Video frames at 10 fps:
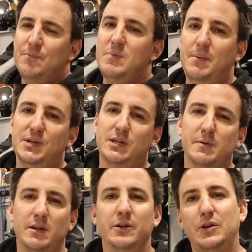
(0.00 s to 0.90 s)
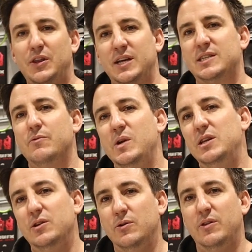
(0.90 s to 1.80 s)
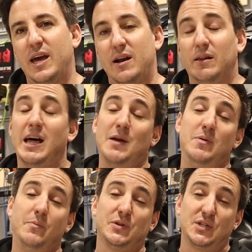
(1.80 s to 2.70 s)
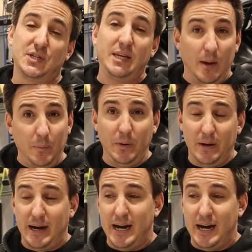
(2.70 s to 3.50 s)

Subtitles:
maybe some of the little things that we do that a lot of people skip